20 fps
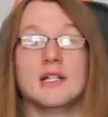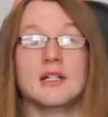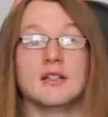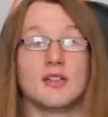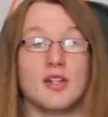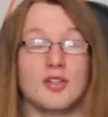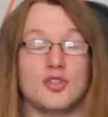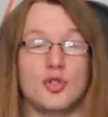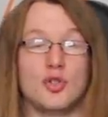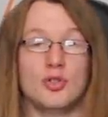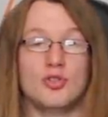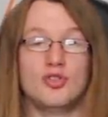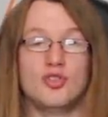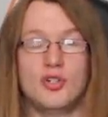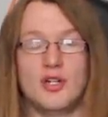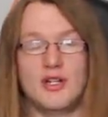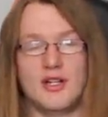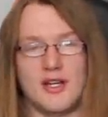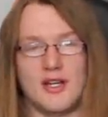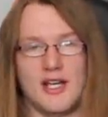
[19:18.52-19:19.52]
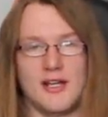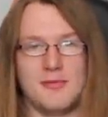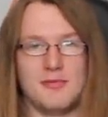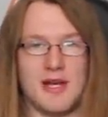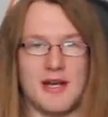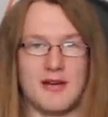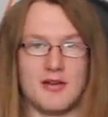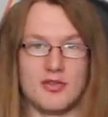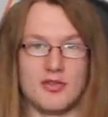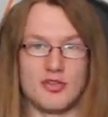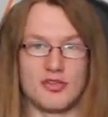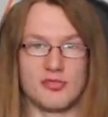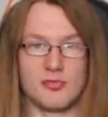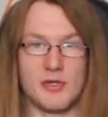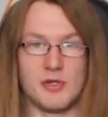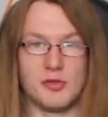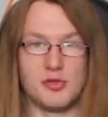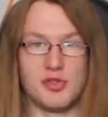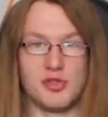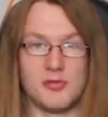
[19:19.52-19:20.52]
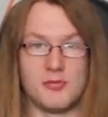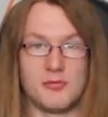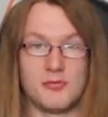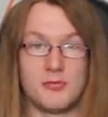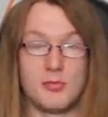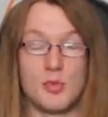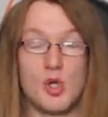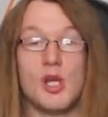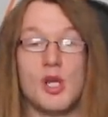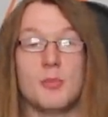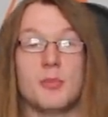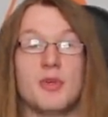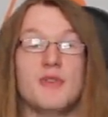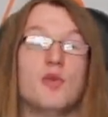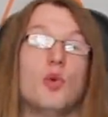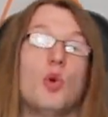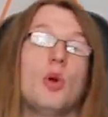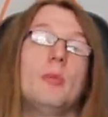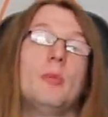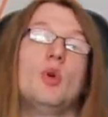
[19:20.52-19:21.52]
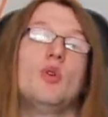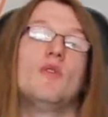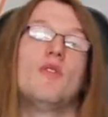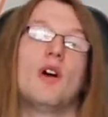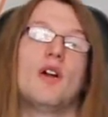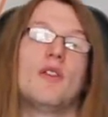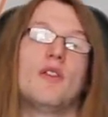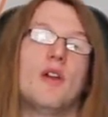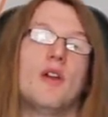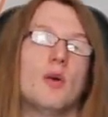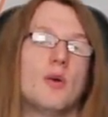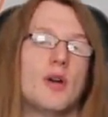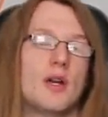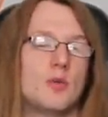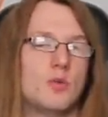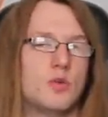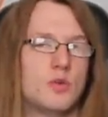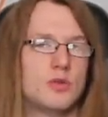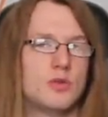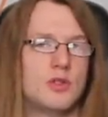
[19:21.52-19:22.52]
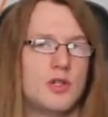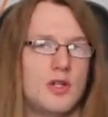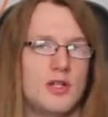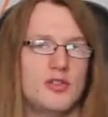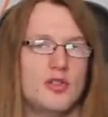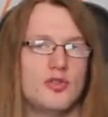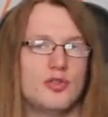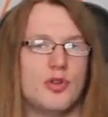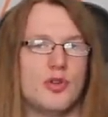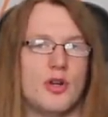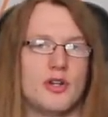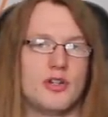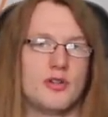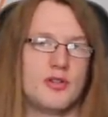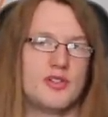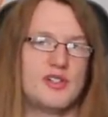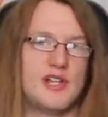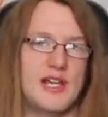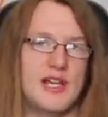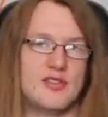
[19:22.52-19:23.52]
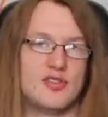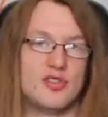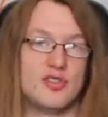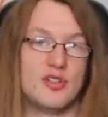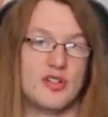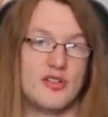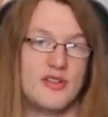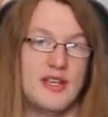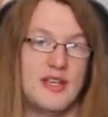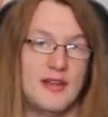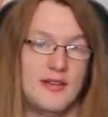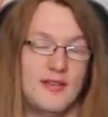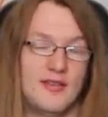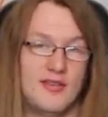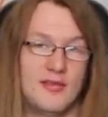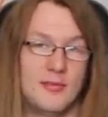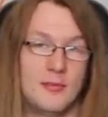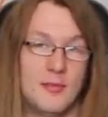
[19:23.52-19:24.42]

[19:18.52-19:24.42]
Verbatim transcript: The judge denied Behringer's motion. Before we move on though, I would like to draw your attention to this